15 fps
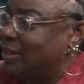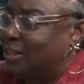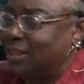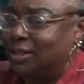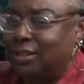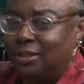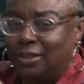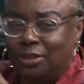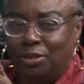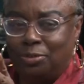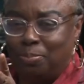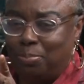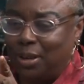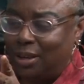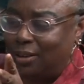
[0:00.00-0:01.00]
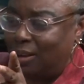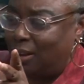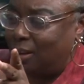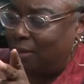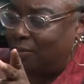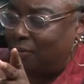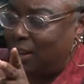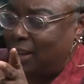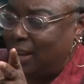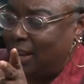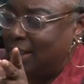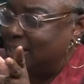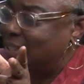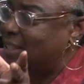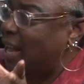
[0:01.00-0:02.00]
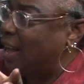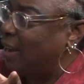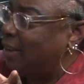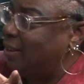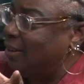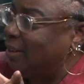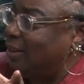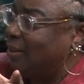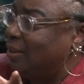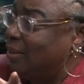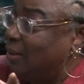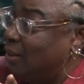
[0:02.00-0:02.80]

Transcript: there's a little bit of anxiety,